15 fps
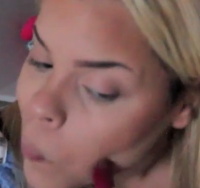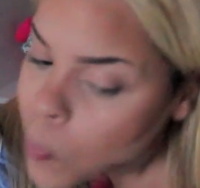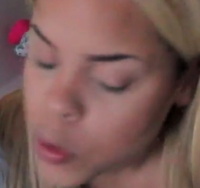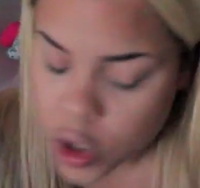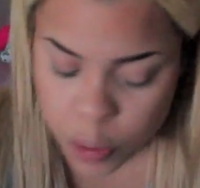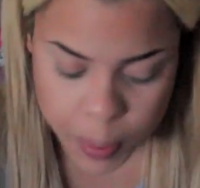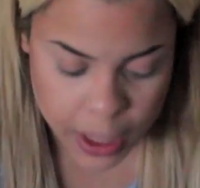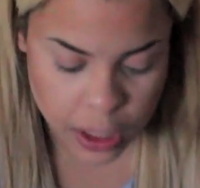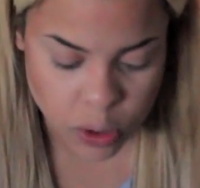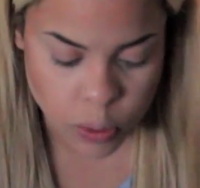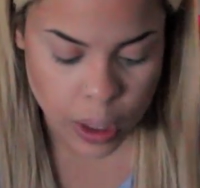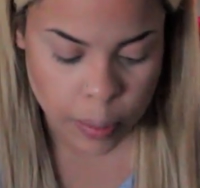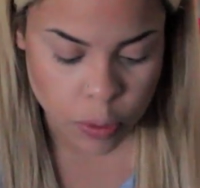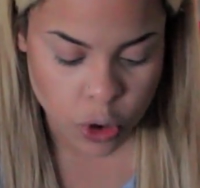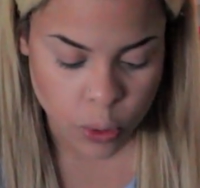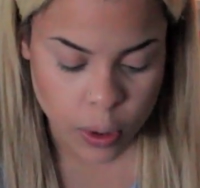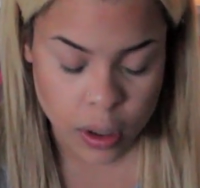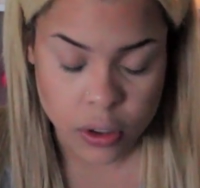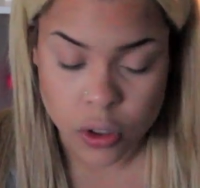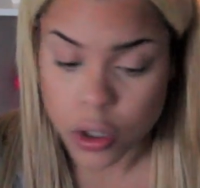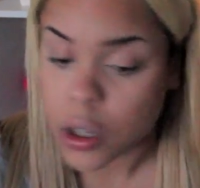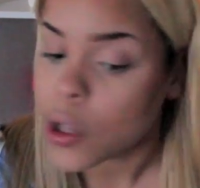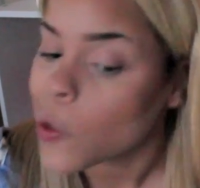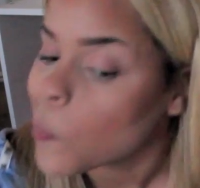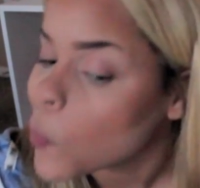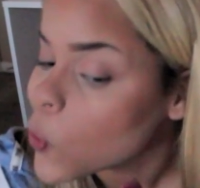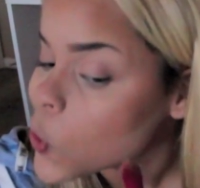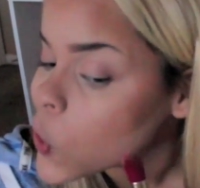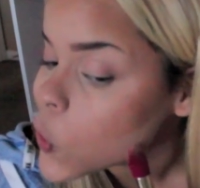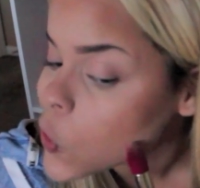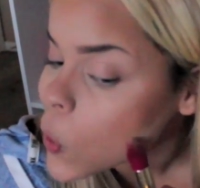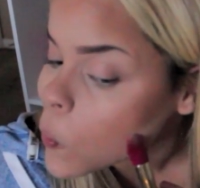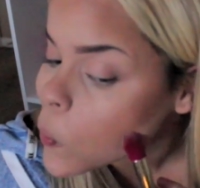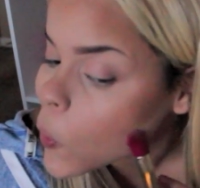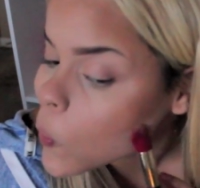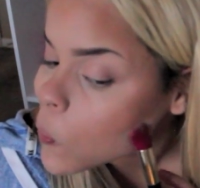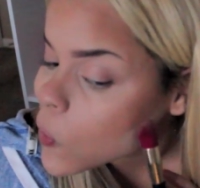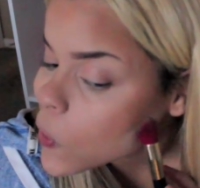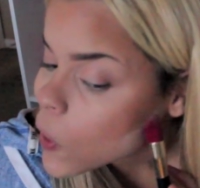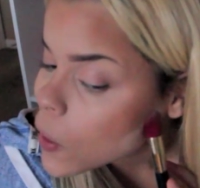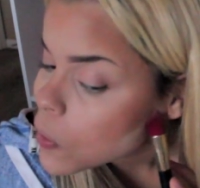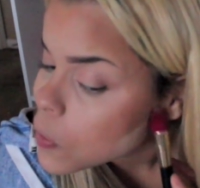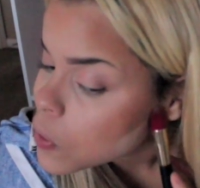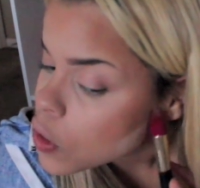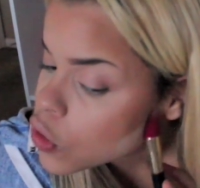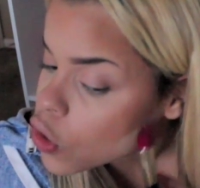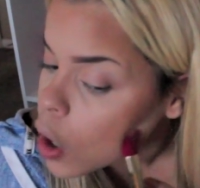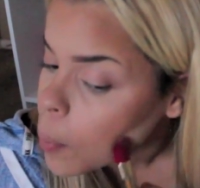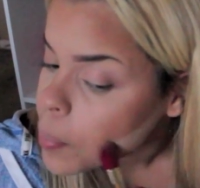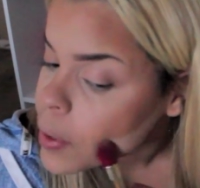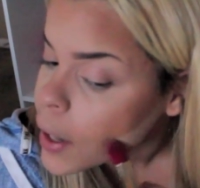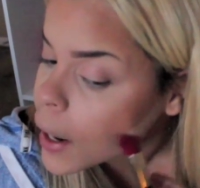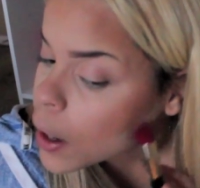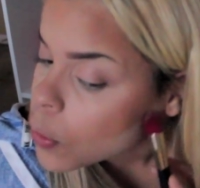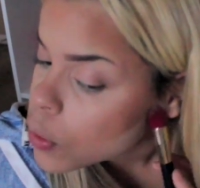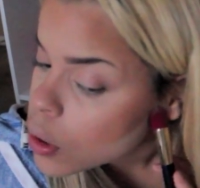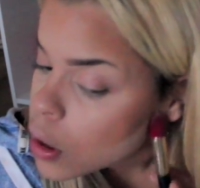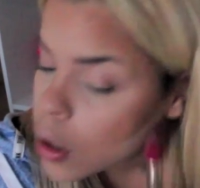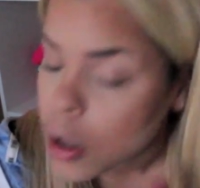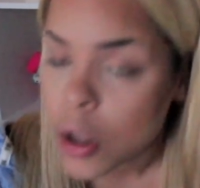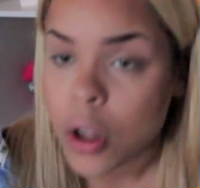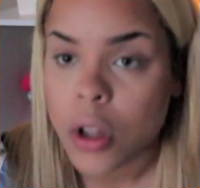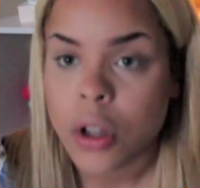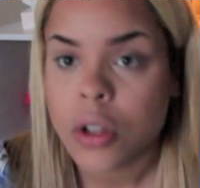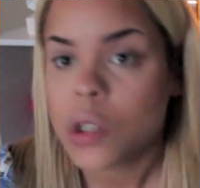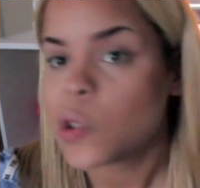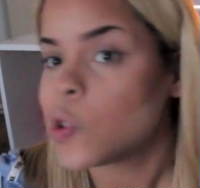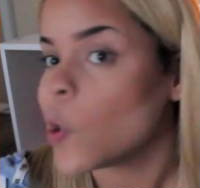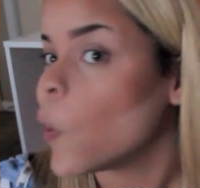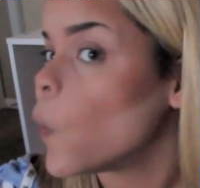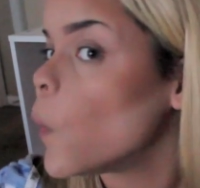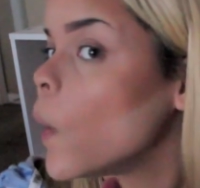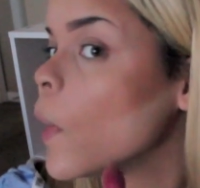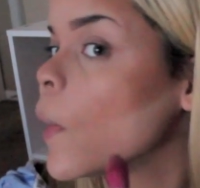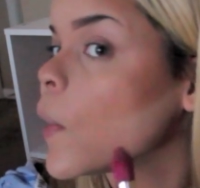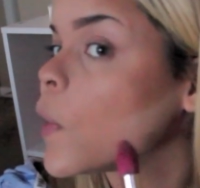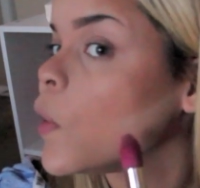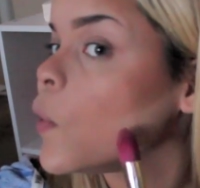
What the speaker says: Just because when I'm doing the circular motions, sometimes it tends to drop down. So I like